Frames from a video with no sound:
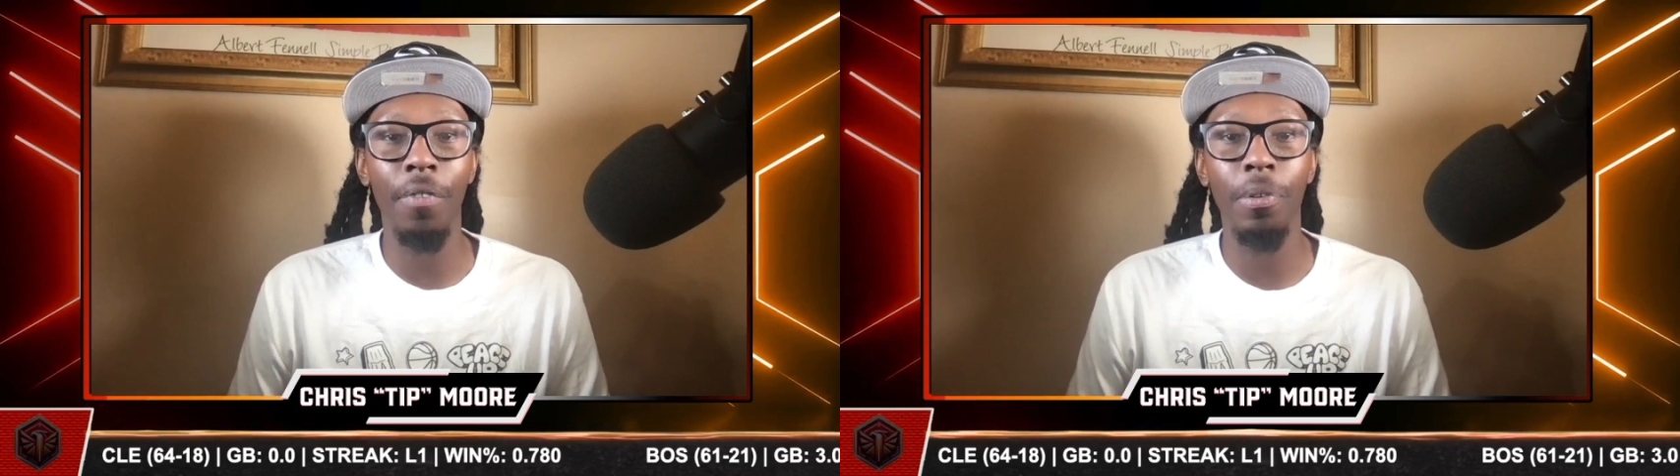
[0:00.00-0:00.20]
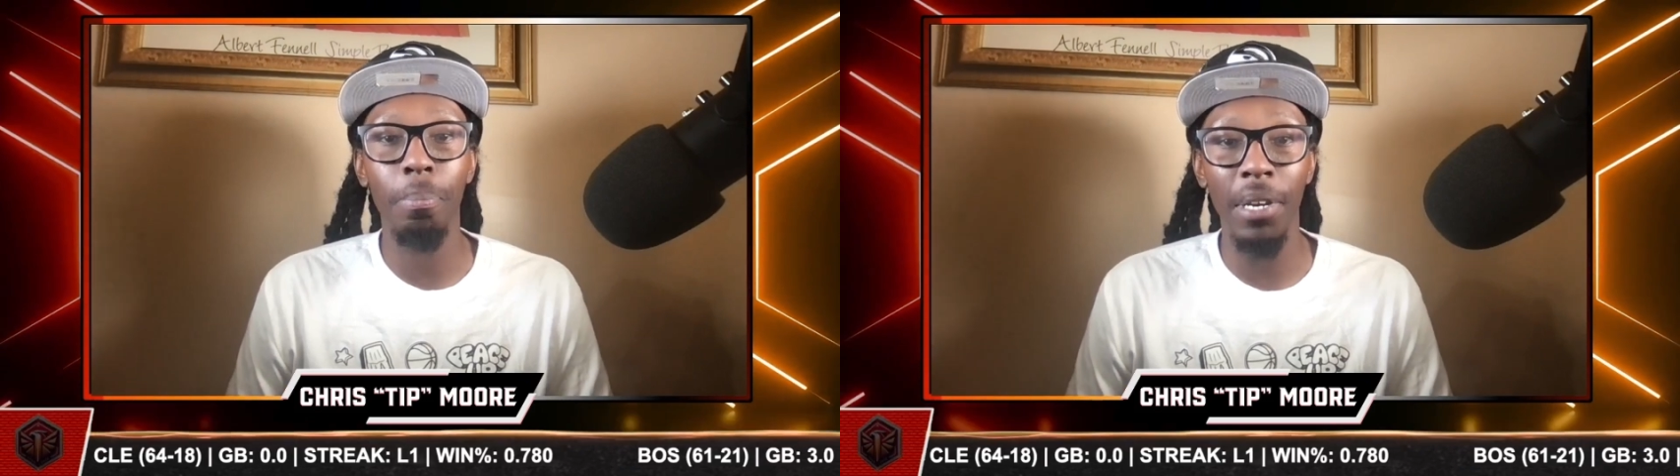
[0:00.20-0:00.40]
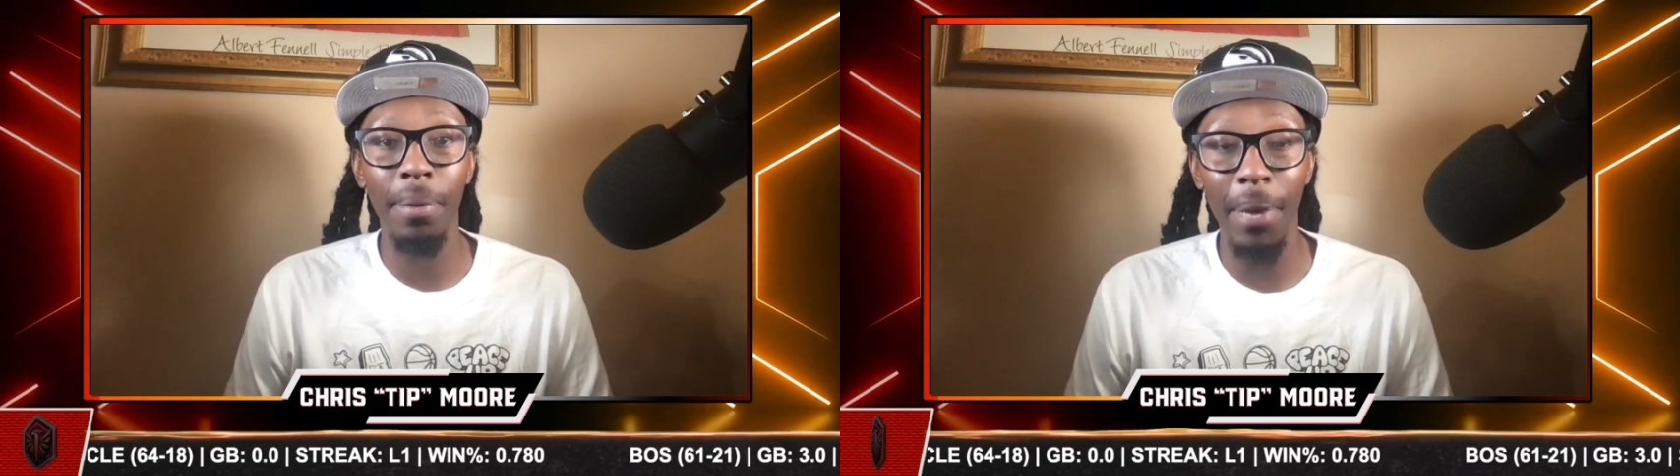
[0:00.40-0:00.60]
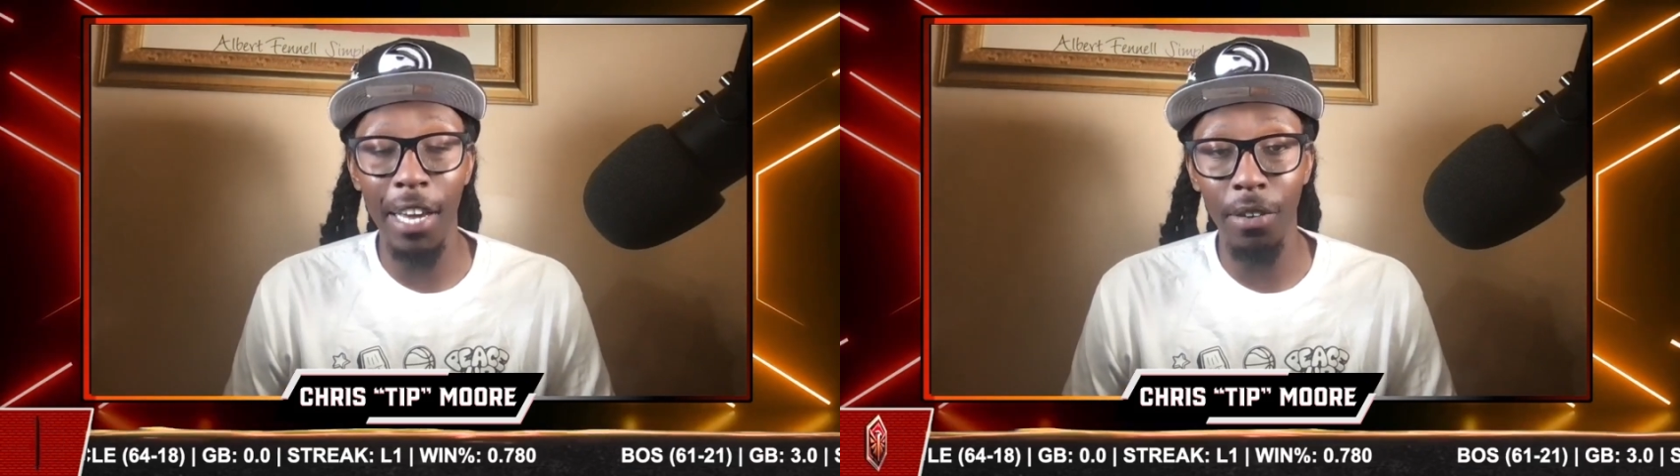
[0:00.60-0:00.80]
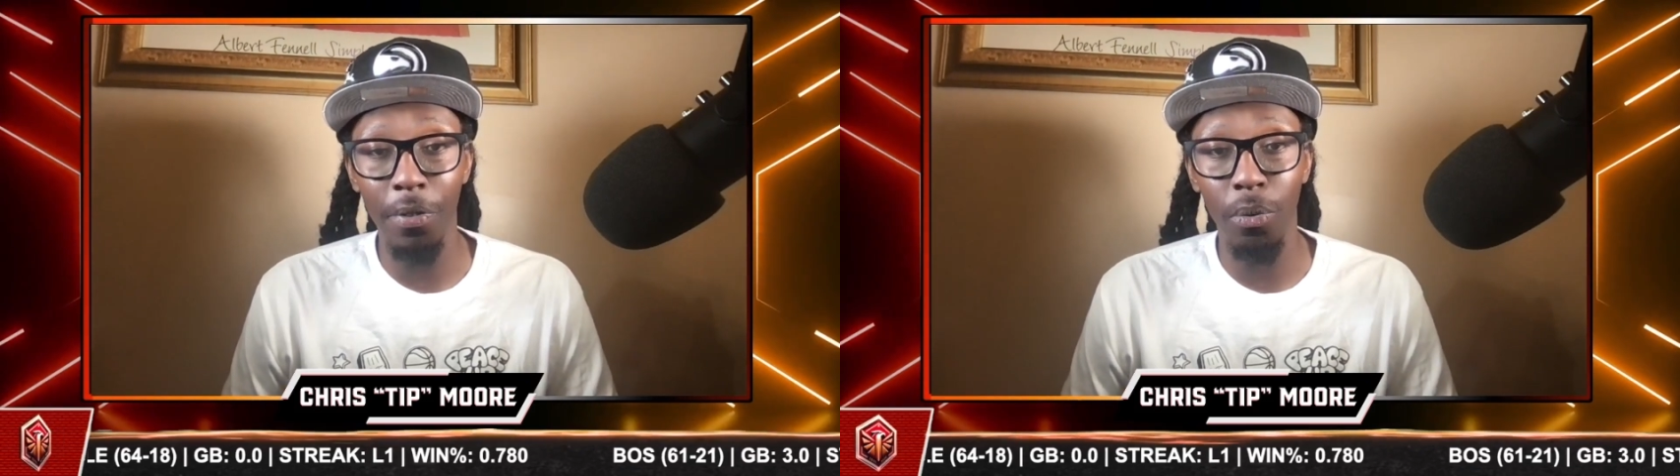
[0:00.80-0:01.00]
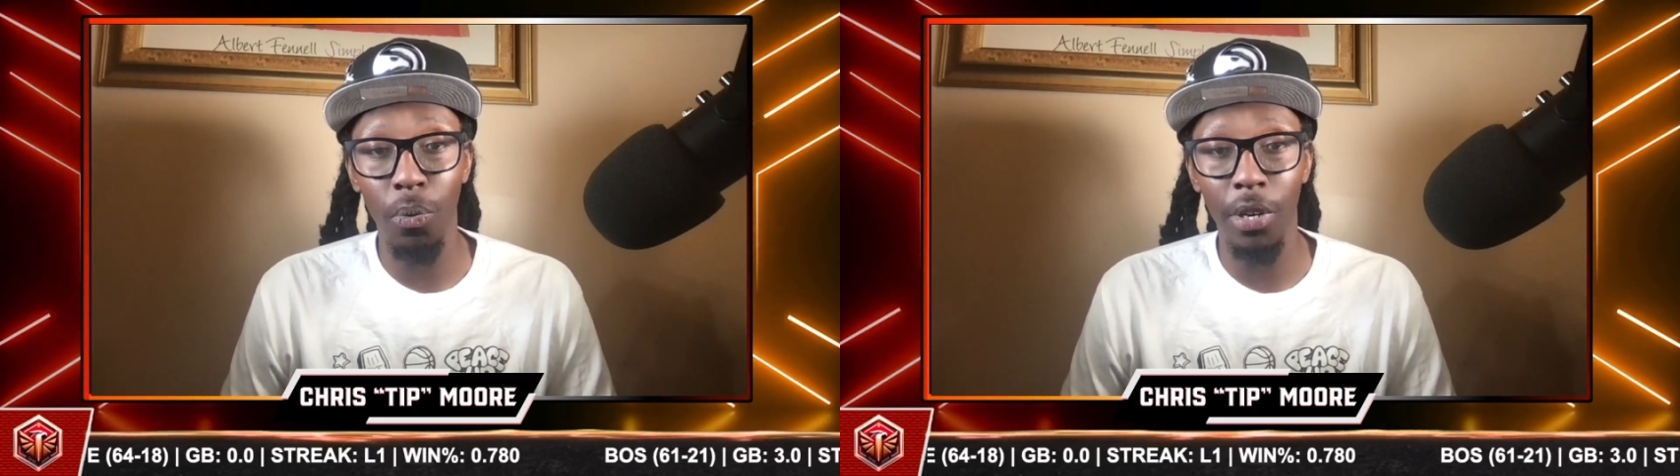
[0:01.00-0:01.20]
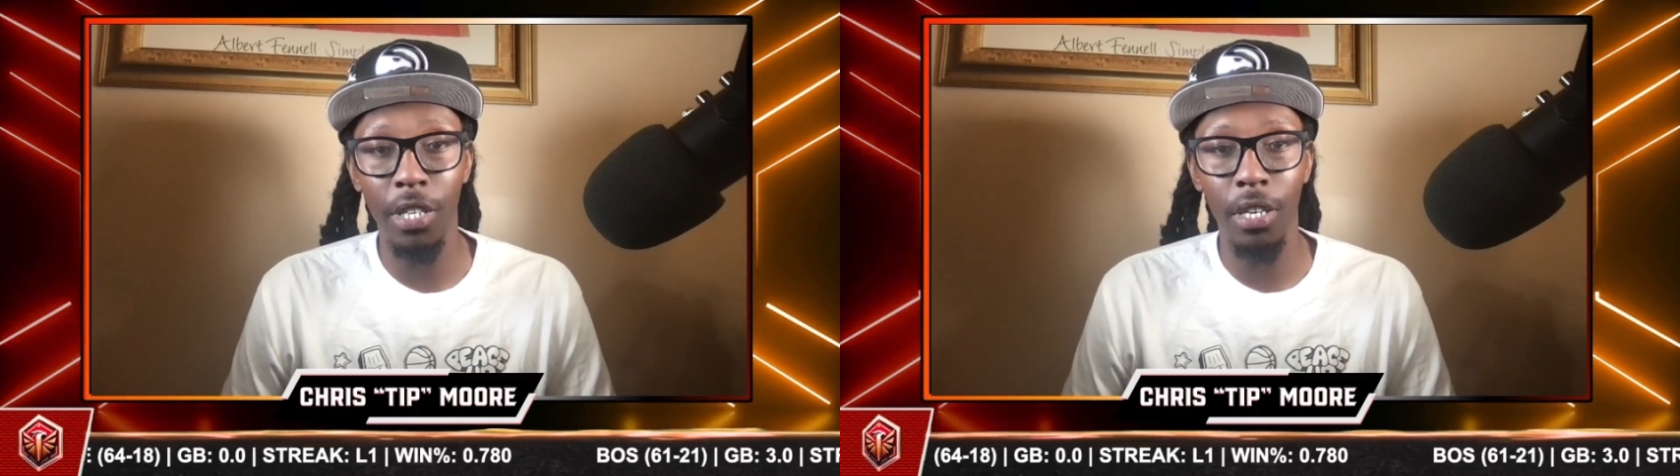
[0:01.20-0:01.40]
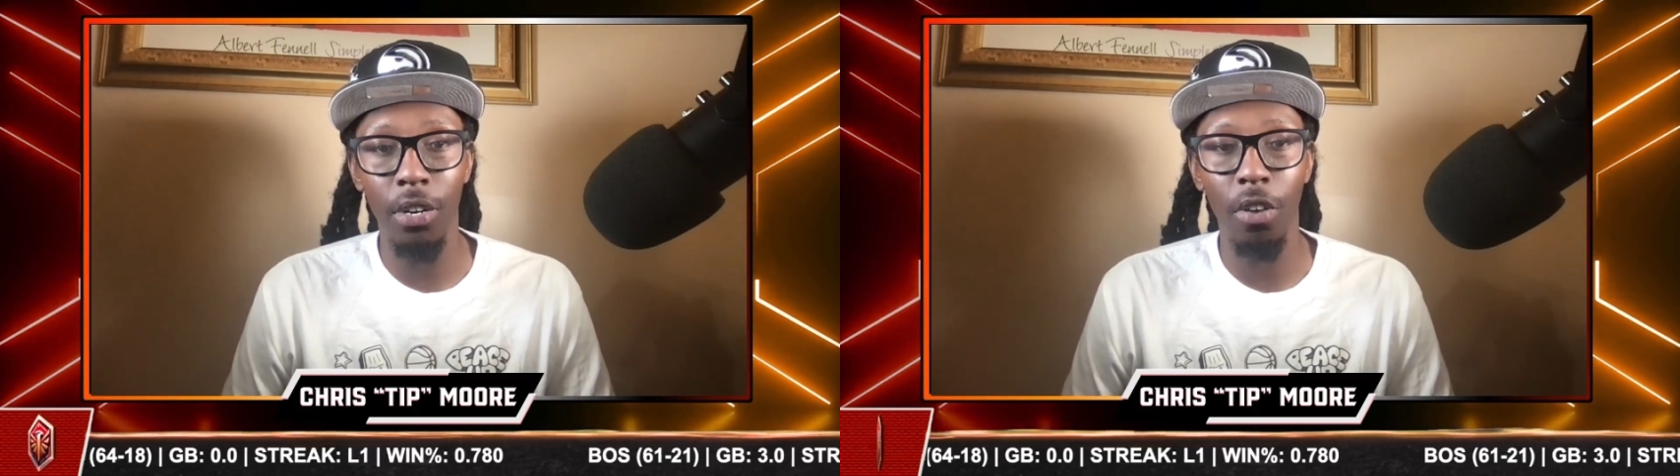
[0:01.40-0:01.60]
the Big Man of the
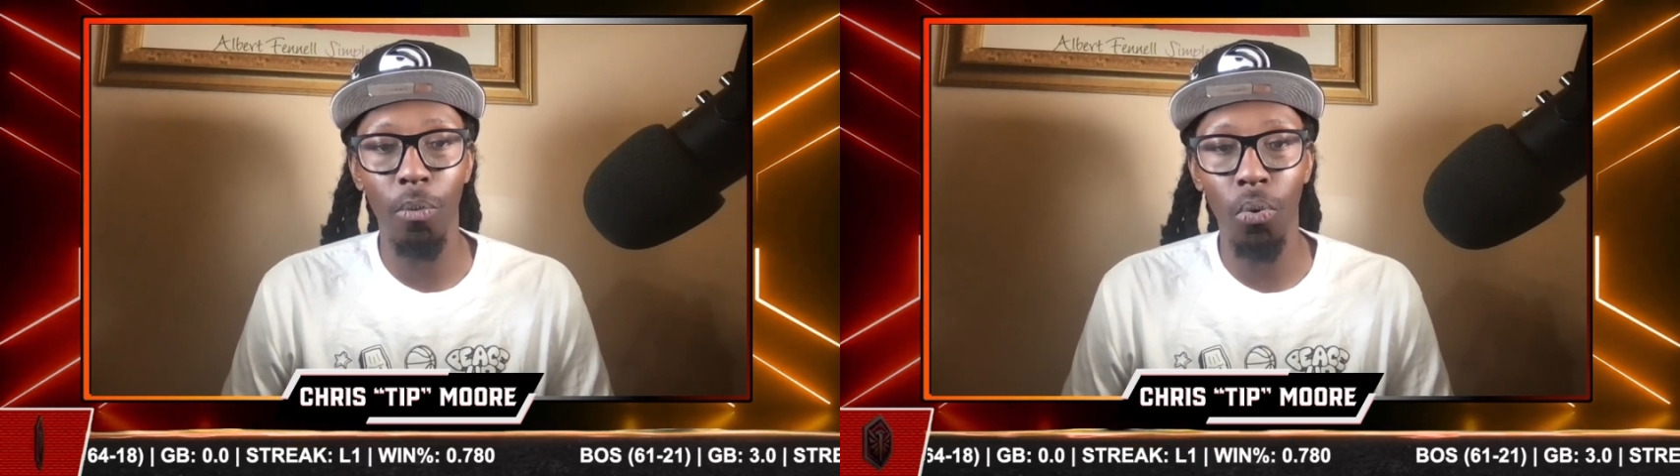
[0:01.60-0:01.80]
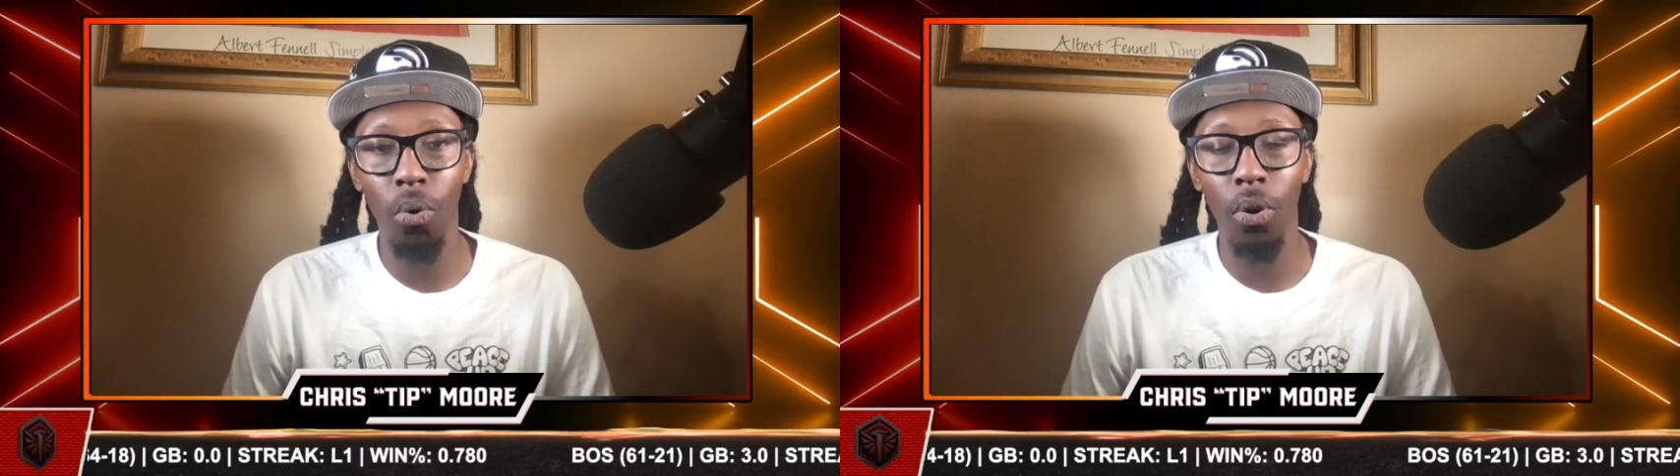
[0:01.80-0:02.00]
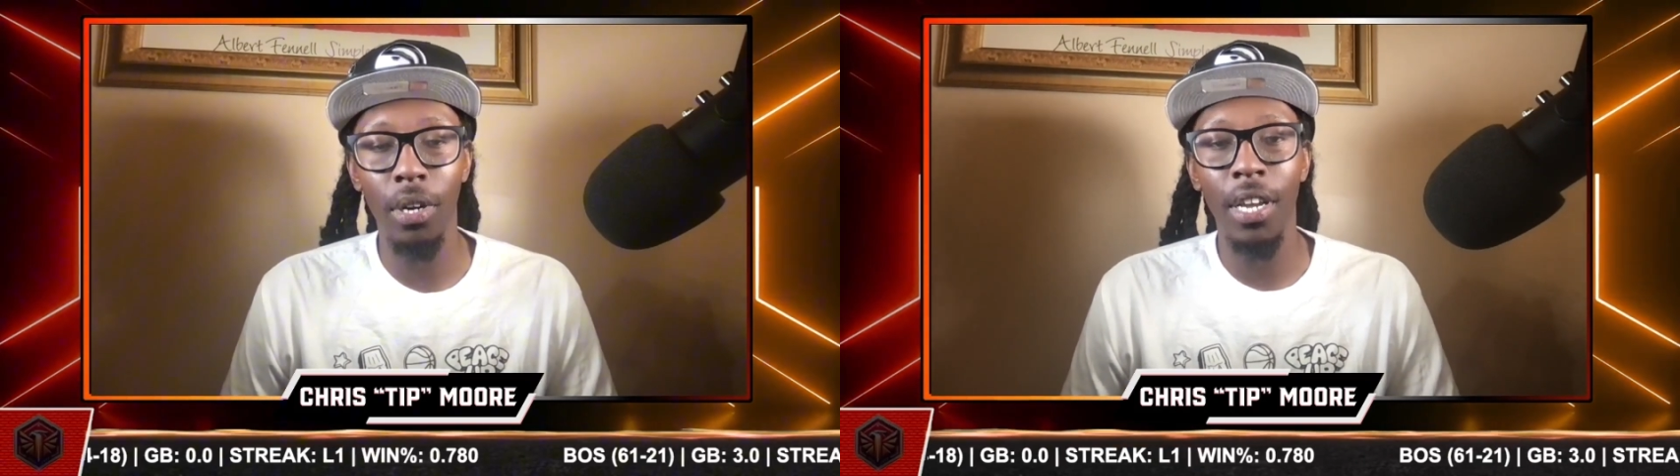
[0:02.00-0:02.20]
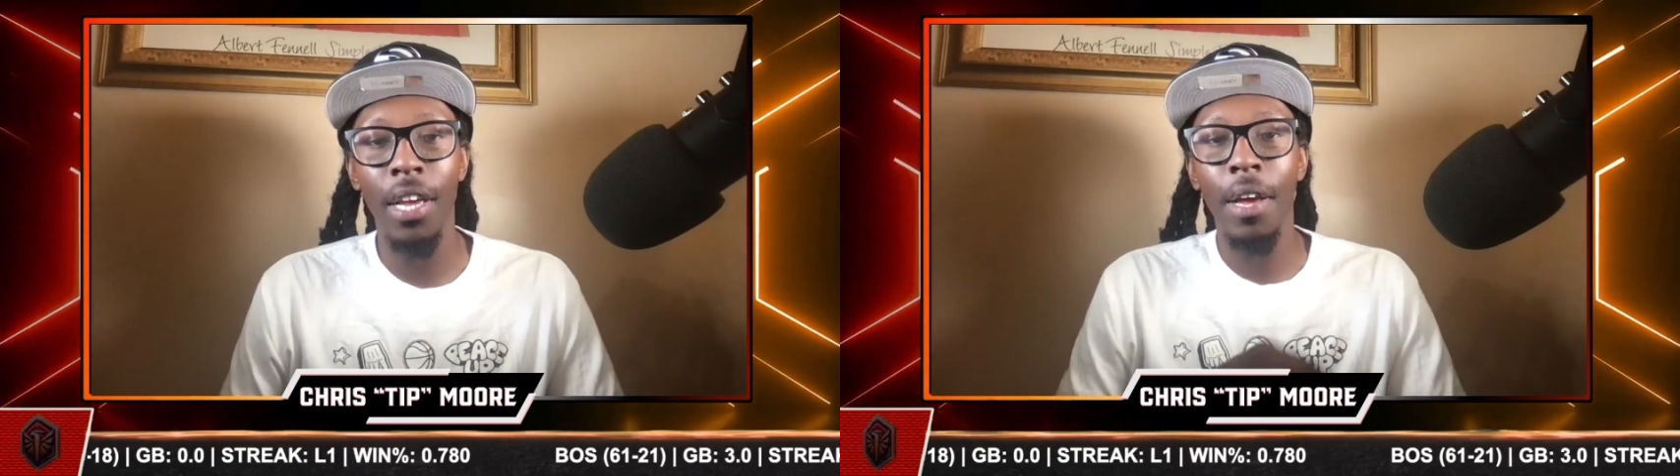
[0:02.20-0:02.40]
Year award.